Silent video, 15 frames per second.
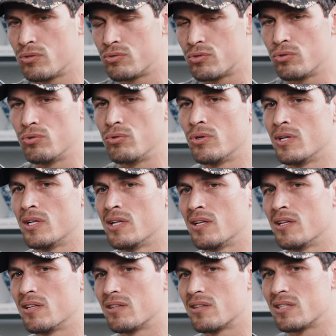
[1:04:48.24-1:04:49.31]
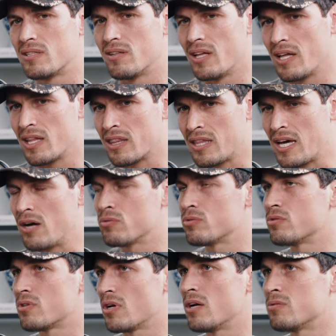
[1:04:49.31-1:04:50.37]
to do a
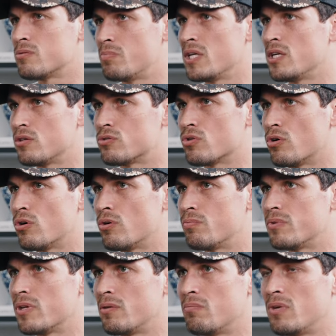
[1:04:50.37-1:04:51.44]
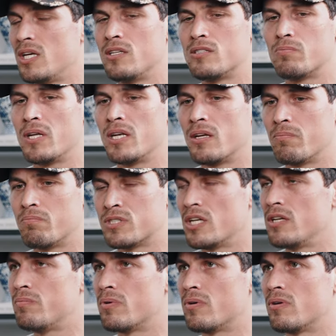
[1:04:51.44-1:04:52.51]
thousand times better job than me spending
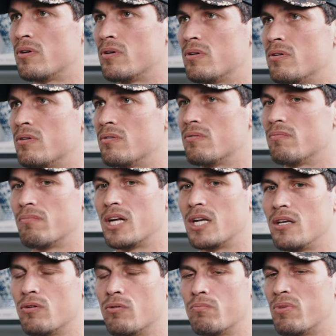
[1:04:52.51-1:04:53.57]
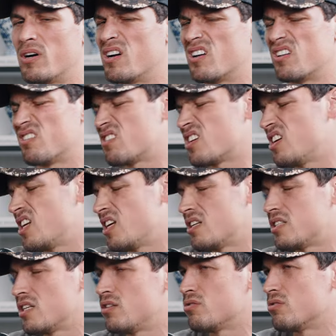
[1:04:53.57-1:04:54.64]
cheaper and money on buying getting
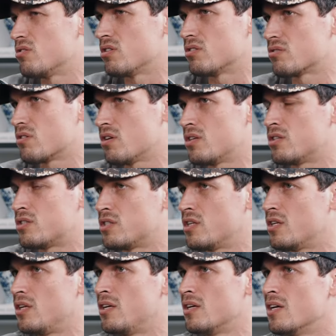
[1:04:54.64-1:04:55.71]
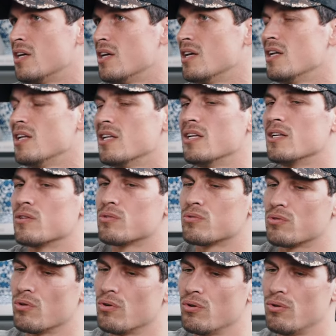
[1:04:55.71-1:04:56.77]
a t-shirt that's kind yeah. of shitty. Yeah, yeah.
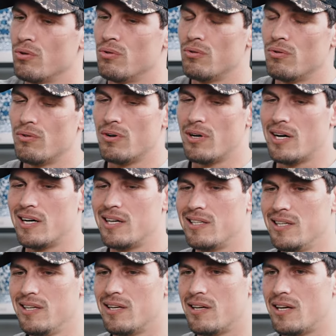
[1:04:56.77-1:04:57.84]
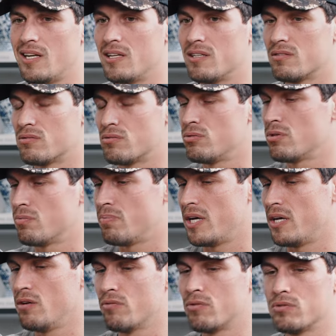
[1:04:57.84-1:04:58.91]
So yeah, and it sort of
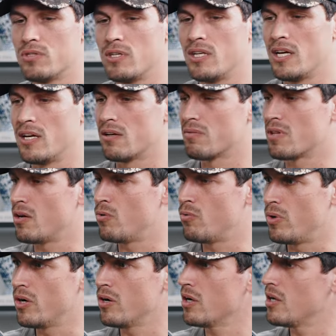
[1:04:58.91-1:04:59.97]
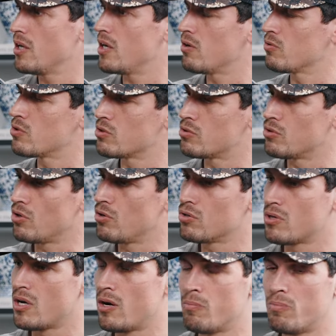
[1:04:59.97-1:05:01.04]
paid off because then like they were wearing it, and I'll just
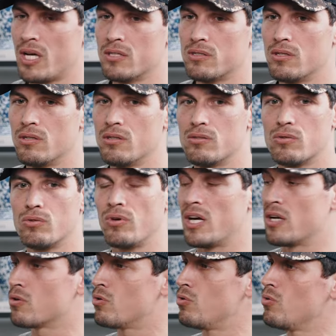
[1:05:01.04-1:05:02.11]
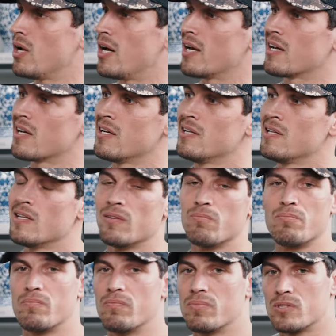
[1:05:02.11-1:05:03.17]
notice our ambassadors who had cool like
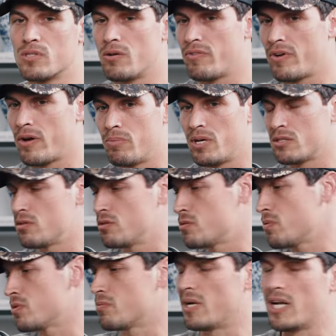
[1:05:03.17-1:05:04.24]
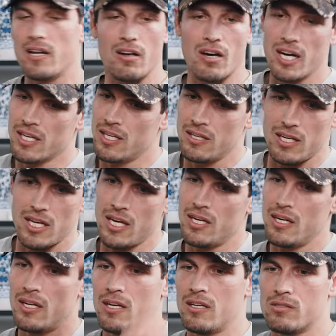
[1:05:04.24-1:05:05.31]
some ambassadors sponsored by like Nike and
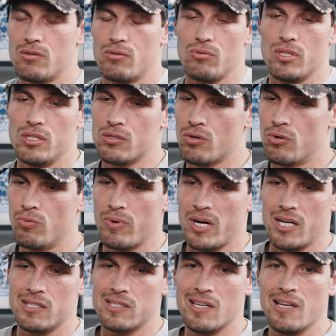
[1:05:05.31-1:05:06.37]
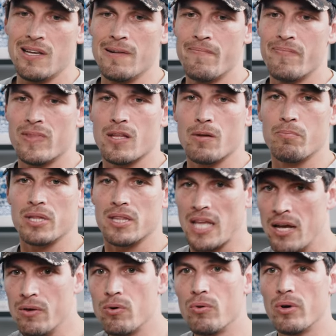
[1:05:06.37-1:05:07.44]
Adidas and all these cool brands, mm. but
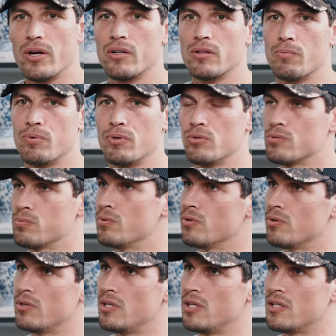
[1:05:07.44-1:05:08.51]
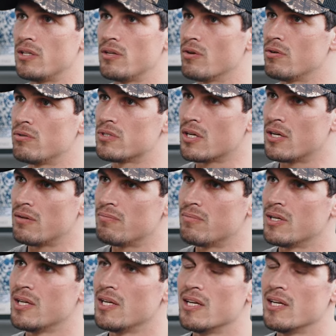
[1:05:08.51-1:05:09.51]
they were wearing the Puresport hoodie in their yeah, own time.